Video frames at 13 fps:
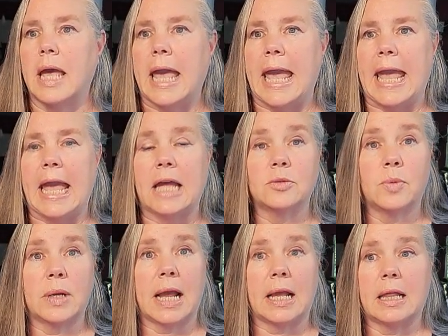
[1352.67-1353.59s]
And
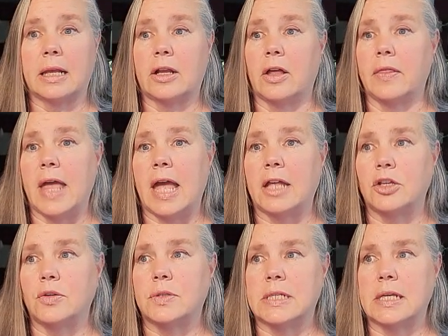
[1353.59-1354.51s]
when I click on that,
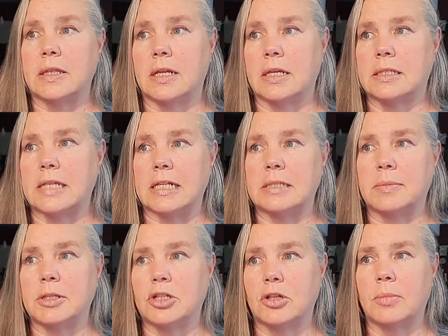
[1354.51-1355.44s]
you see that it takes
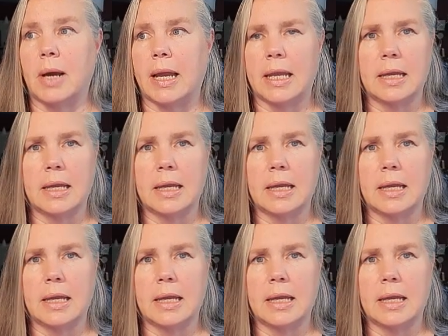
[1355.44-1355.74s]
me to my